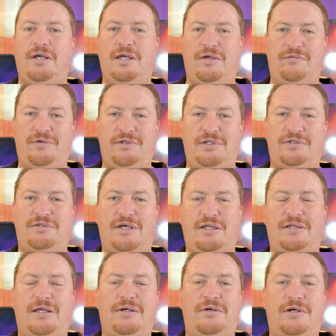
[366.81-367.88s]
if you
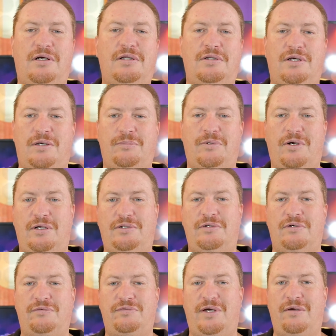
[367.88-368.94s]
decide later on to upgrade to
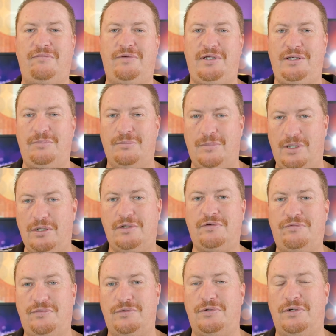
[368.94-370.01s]
a 5D Mark
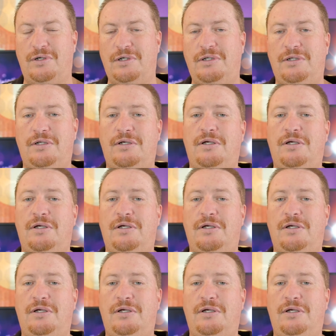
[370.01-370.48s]
IV,